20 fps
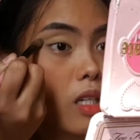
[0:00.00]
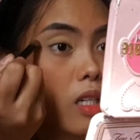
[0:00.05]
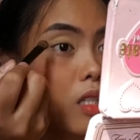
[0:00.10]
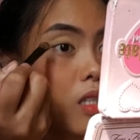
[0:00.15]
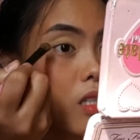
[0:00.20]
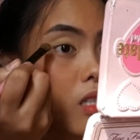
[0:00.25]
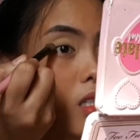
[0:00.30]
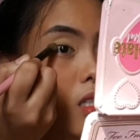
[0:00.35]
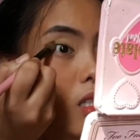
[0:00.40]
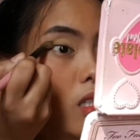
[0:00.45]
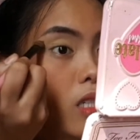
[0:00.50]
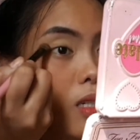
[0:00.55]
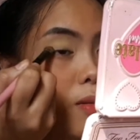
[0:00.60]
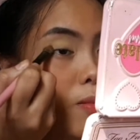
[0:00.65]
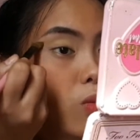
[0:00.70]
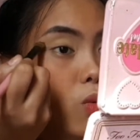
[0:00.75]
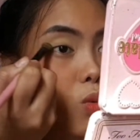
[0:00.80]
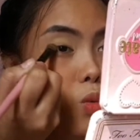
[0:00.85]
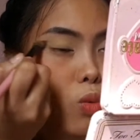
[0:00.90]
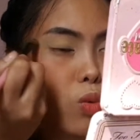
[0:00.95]
Hindi
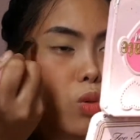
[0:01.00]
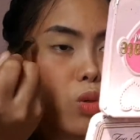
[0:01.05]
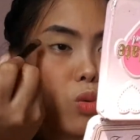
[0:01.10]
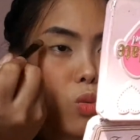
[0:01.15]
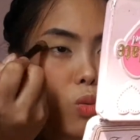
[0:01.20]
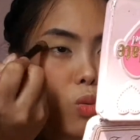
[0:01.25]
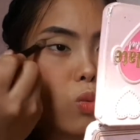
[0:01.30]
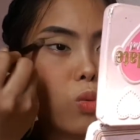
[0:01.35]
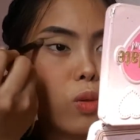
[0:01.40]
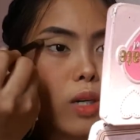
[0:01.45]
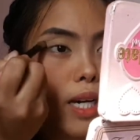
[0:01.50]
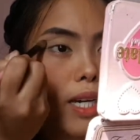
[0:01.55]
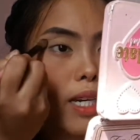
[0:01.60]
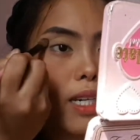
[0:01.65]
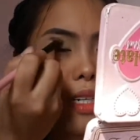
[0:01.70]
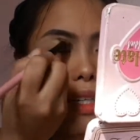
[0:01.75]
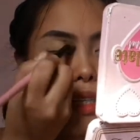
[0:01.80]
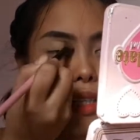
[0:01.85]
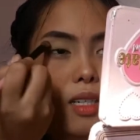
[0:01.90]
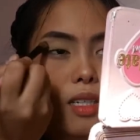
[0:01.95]
buo yung kulay.
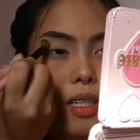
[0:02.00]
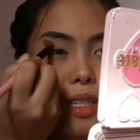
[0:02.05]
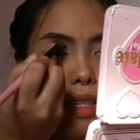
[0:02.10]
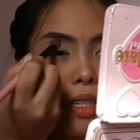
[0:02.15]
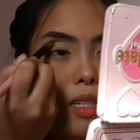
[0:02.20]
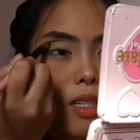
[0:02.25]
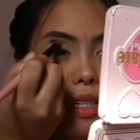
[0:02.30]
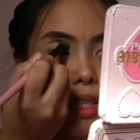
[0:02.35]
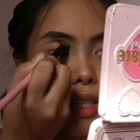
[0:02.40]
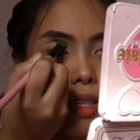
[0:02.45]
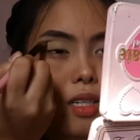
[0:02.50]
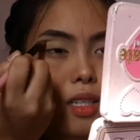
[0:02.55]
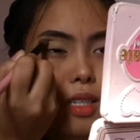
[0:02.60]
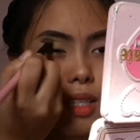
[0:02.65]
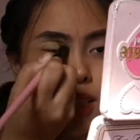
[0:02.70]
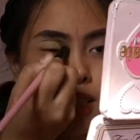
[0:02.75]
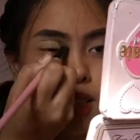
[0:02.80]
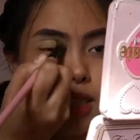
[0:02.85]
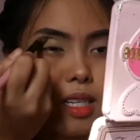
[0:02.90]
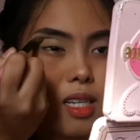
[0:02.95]

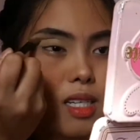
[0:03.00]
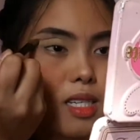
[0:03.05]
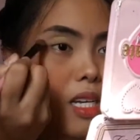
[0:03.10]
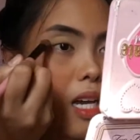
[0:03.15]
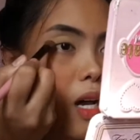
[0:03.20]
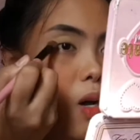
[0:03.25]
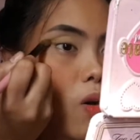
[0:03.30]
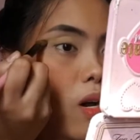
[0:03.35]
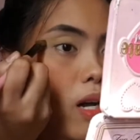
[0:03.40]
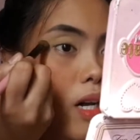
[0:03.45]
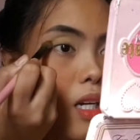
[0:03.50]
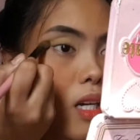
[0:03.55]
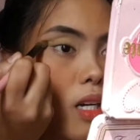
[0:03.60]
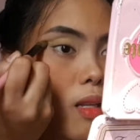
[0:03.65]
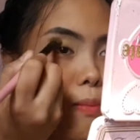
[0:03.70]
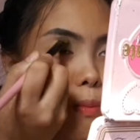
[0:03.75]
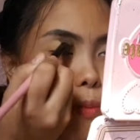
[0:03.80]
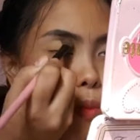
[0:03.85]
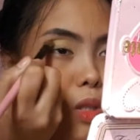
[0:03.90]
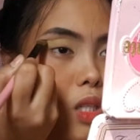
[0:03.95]
That's how I can
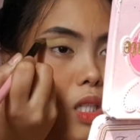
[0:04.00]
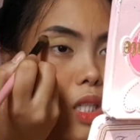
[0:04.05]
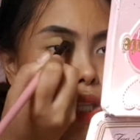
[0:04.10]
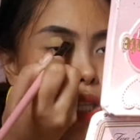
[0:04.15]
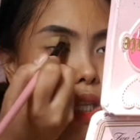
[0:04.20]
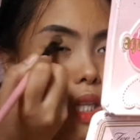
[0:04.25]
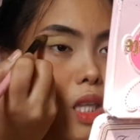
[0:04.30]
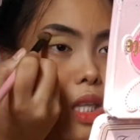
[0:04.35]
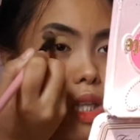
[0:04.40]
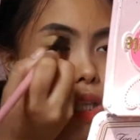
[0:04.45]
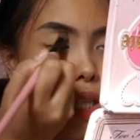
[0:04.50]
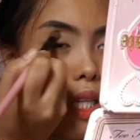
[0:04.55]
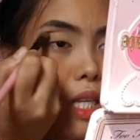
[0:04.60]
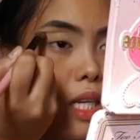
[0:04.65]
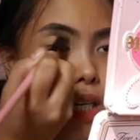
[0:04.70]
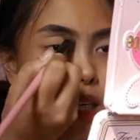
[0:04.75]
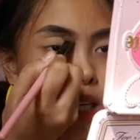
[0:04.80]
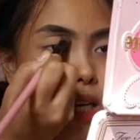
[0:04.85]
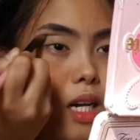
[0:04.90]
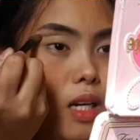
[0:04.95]
put it.
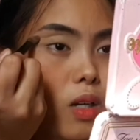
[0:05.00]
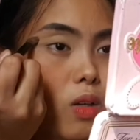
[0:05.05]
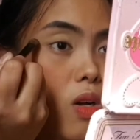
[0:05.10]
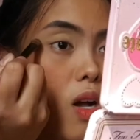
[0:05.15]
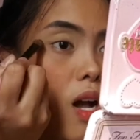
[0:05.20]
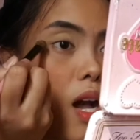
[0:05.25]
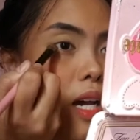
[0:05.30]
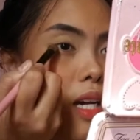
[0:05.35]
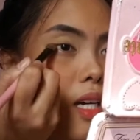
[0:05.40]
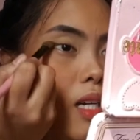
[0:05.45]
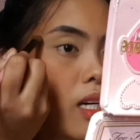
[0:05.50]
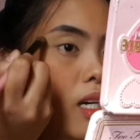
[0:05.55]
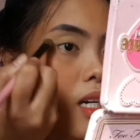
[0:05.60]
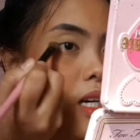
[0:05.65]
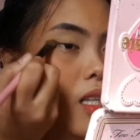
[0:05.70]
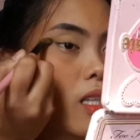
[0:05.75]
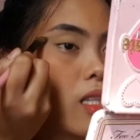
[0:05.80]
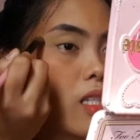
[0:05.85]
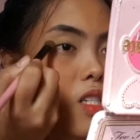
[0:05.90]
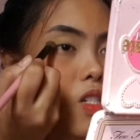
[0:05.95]
Like, how I can
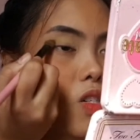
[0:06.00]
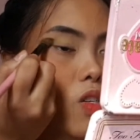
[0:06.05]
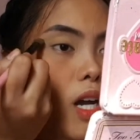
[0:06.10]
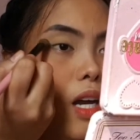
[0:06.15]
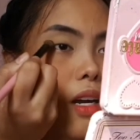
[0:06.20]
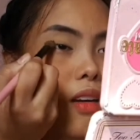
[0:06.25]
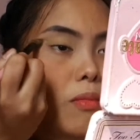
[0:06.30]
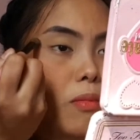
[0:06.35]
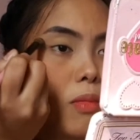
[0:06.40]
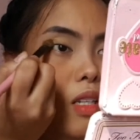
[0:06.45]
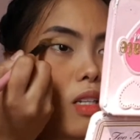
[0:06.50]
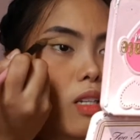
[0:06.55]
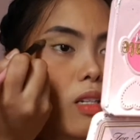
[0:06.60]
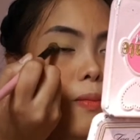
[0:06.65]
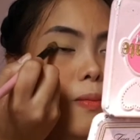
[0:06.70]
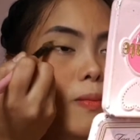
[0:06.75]
describe it.